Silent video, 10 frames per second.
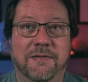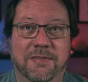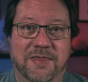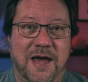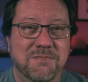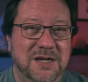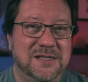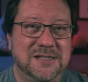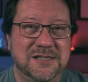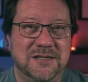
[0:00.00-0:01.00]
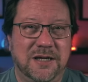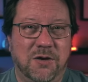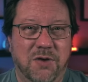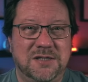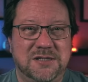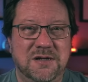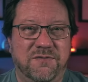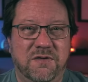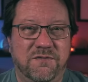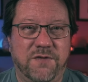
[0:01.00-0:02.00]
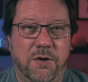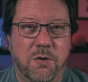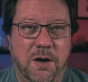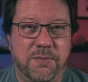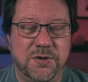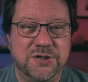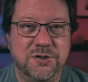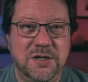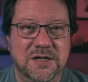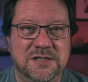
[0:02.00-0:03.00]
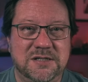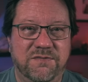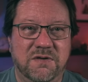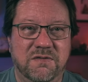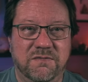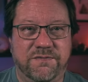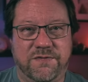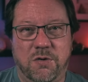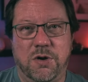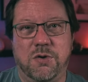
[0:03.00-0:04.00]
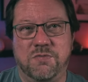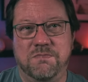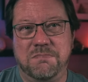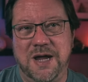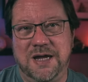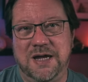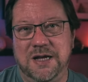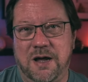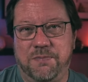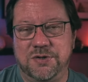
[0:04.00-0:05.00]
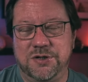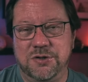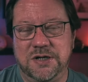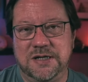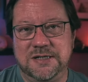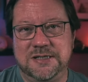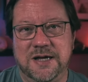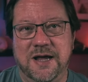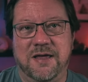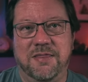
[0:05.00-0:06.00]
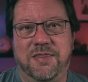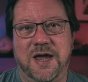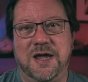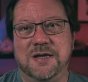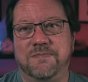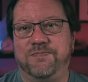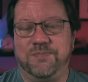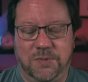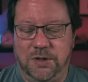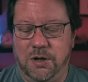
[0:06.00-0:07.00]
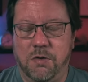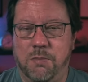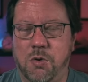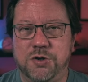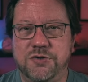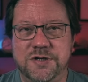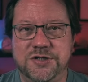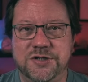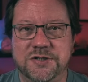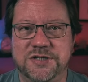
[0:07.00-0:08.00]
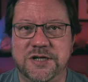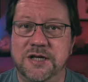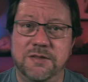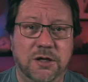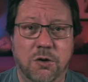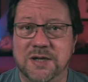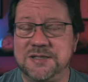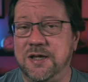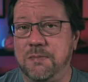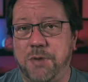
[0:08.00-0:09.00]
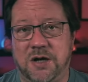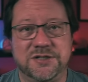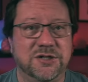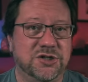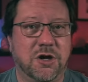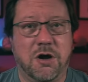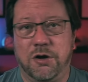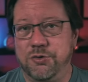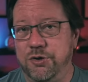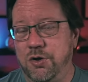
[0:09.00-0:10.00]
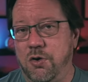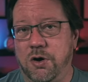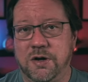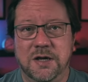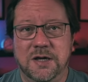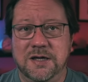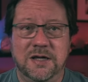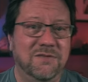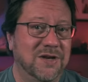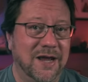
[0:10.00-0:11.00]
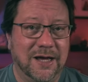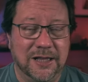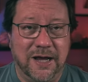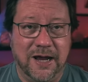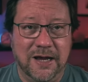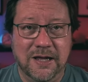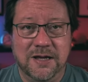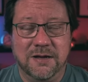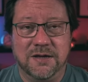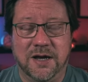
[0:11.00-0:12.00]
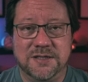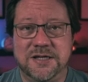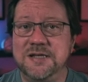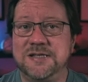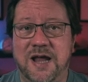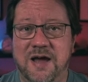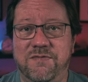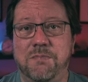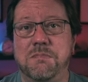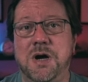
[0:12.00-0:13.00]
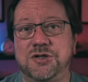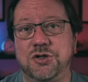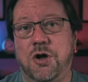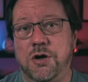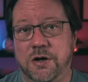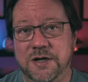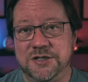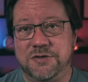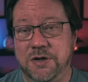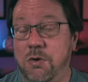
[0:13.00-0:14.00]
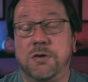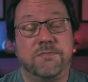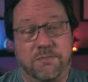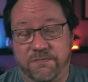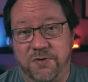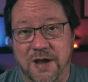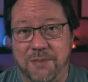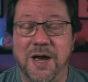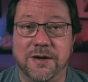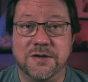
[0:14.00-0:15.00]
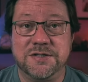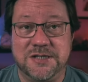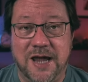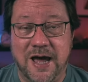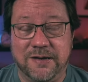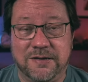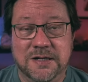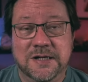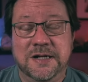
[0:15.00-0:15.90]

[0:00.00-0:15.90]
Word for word: that means it's it creates different photo opportunities, different photo making opportunities than you know a more traditional city in the U.S. like Boston, Chicago, New York, even L.A. Uh, cities that have a much longer history, or for that matter, Seattle.